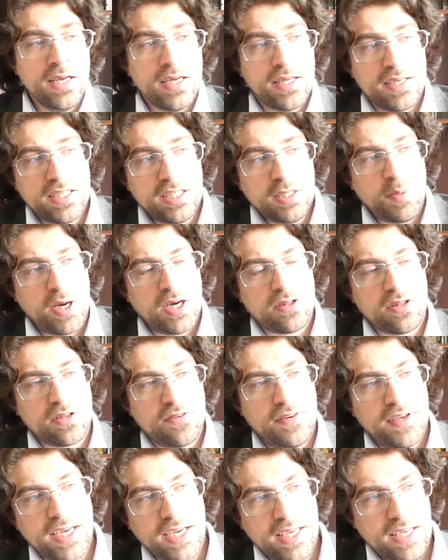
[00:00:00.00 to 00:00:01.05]
This SPARQL
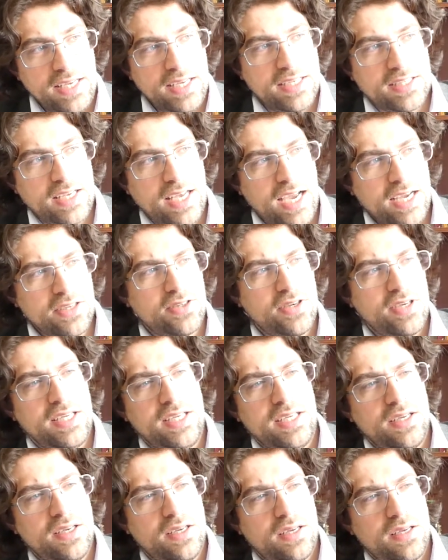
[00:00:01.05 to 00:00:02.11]
query is
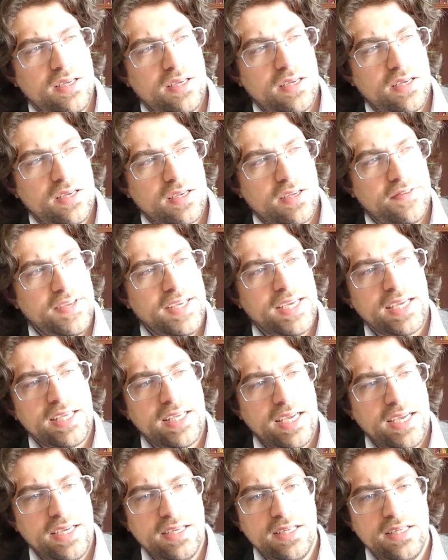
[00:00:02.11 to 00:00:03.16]
actually
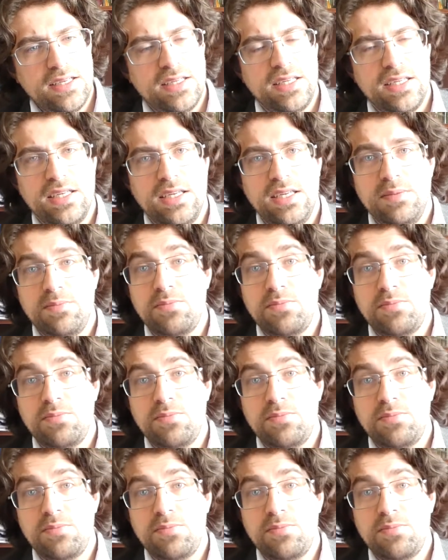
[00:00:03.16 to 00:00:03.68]
querying the